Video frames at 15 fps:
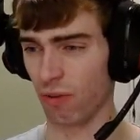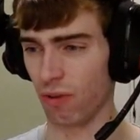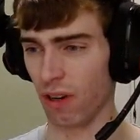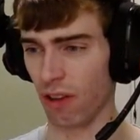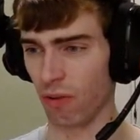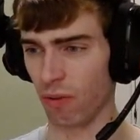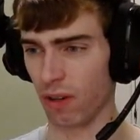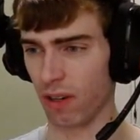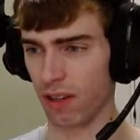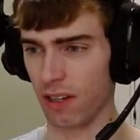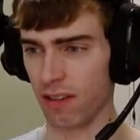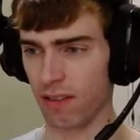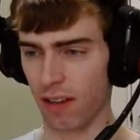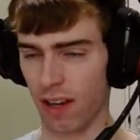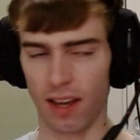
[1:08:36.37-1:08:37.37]
another one of
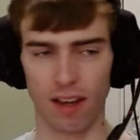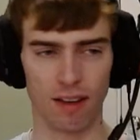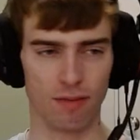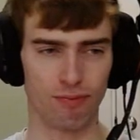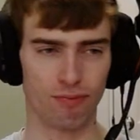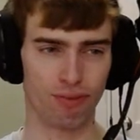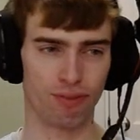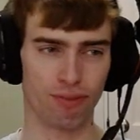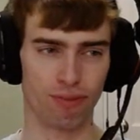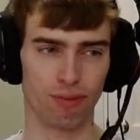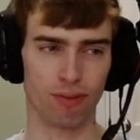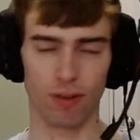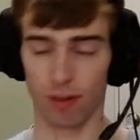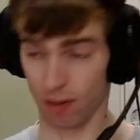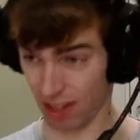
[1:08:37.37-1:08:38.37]
these?
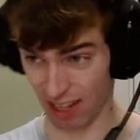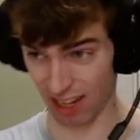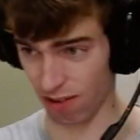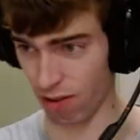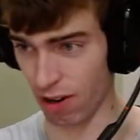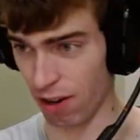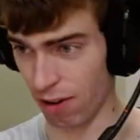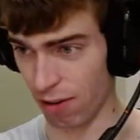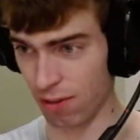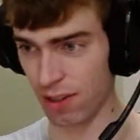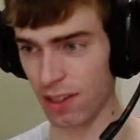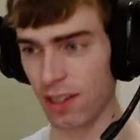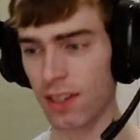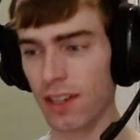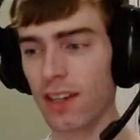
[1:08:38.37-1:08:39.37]
I don't know.
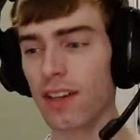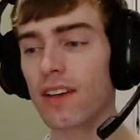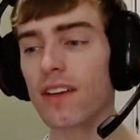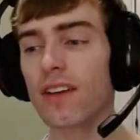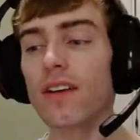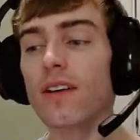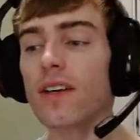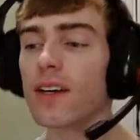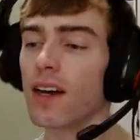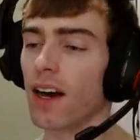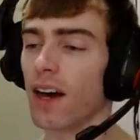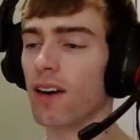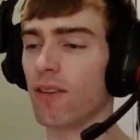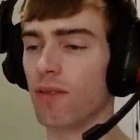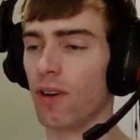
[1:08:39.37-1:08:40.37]

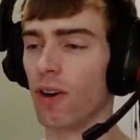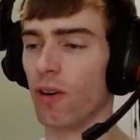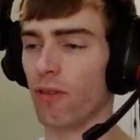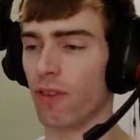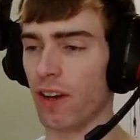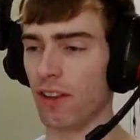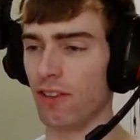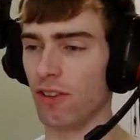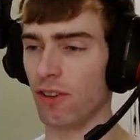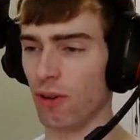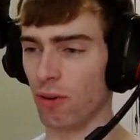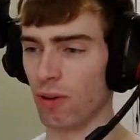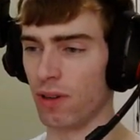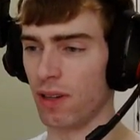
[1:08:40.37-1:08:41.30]
I don't know if I do.